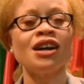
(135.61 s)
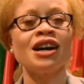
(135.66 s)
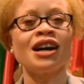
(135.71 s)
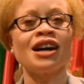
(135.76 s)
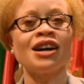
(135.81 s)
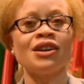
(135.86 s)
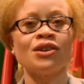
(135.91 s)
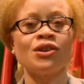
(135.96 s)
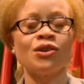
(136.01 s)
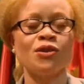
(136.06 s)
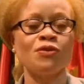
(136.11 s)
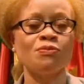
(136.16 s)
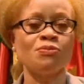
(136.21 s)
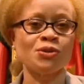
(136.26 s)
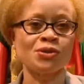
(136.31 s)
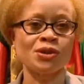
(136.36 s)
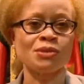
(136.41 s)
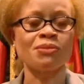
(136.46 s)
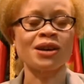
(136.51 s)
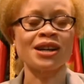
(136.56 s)
and of
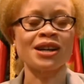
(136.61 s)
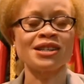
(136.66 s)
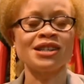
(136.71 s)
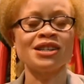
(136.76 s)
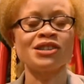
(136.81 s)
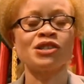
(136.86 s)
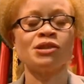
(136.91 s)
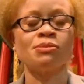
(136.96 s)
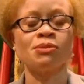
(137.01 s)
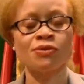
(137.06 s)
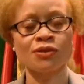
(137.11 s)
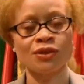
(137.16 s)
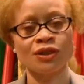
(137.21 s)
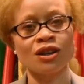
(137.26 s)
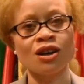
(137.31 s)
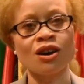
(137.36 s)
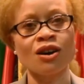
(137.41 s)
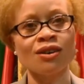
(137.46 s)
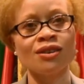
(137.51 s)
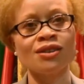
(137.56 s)
building partnerships for the
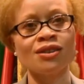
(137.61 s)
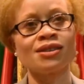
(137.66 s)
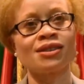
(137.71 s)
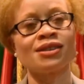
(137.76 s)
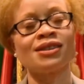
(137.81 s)
cause.